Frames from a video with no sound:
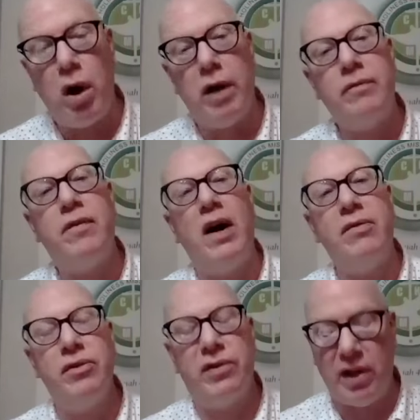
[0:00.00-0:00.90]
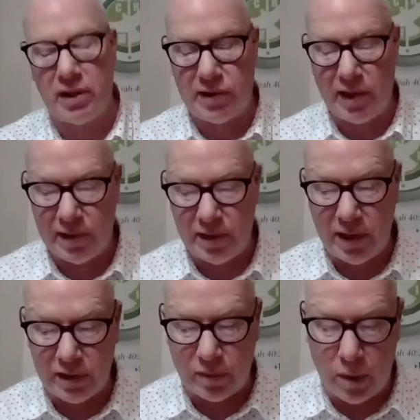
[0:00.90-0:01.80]
1 5 through 6 says it
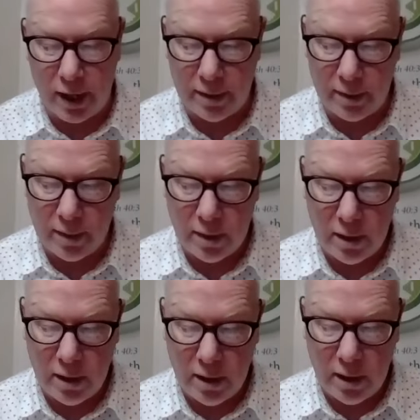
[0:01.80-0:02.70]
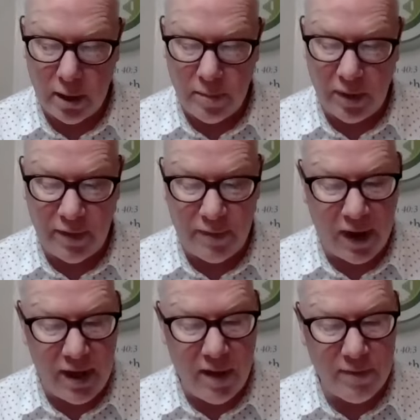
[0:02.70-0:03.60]
this way But if
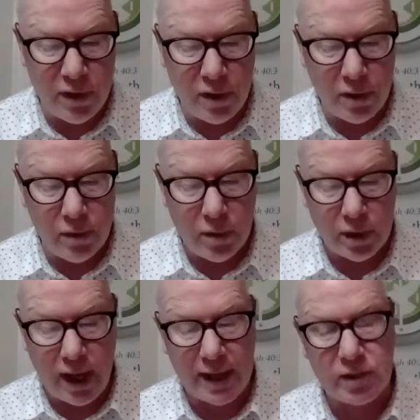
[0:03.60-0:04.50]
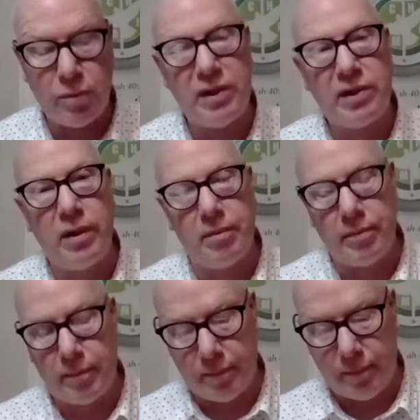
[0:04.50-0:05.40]
any of you lacks
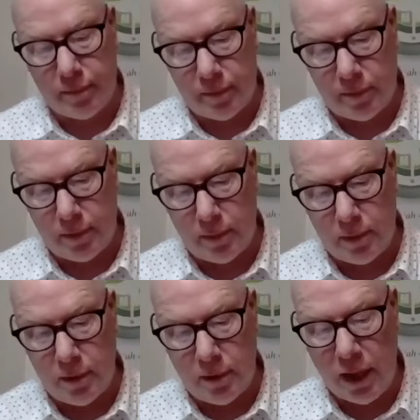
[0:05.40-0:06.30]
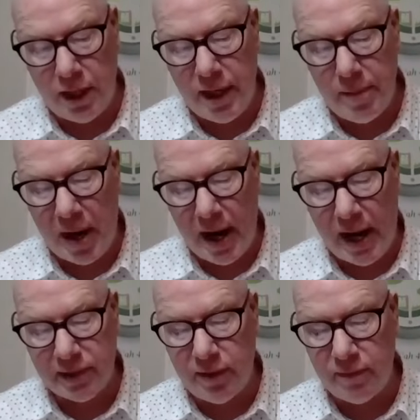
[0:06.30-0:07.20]
wisdom, let him
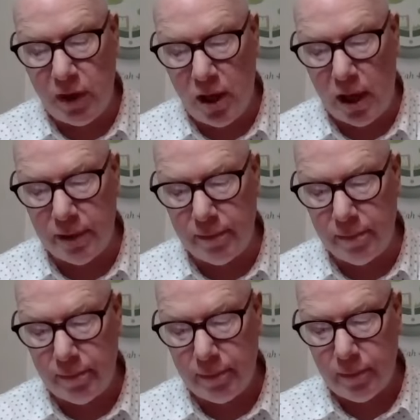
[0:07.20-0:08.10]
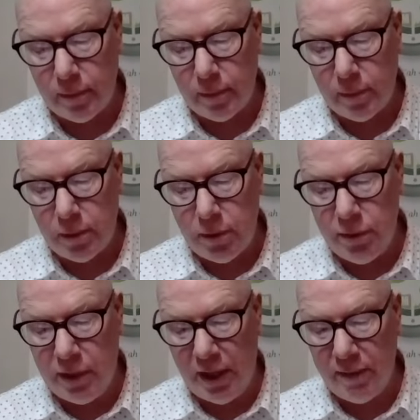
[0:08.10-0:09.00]
ask of God,
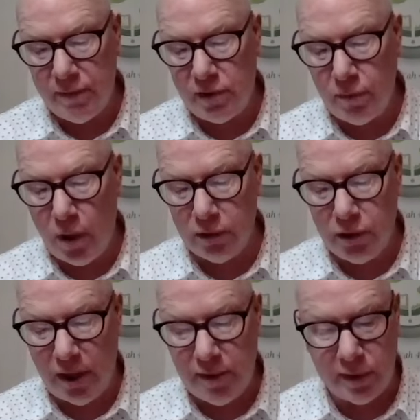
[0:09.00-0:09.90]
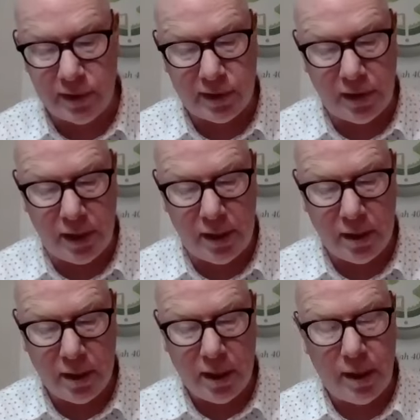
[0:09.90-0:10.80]
who gives to all
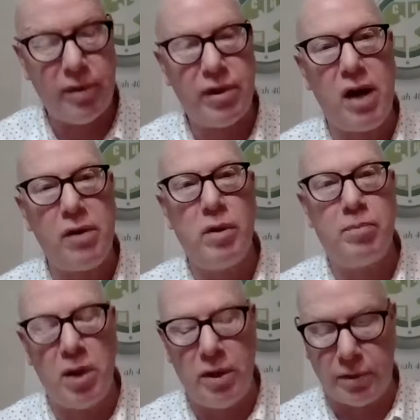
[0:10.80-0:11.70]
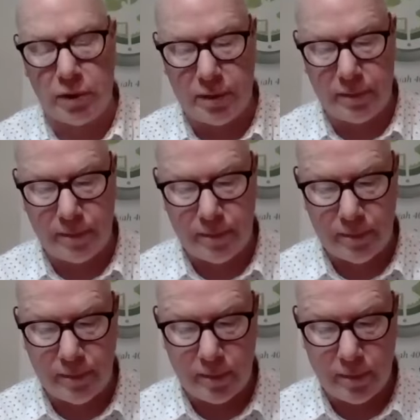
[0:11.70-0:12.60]
generously and without reproach,
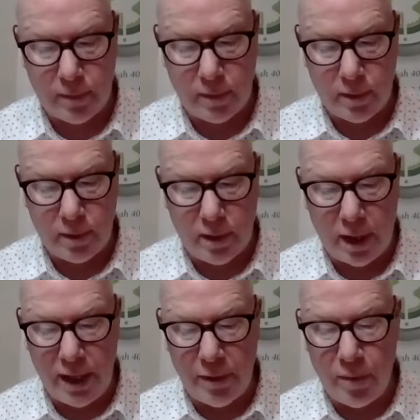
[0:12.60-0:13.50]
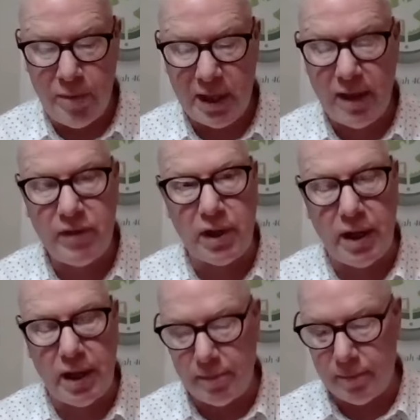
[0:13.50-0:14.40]
and it will be given to
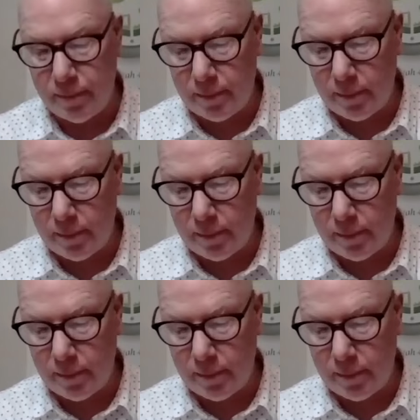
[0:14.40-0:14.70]
him.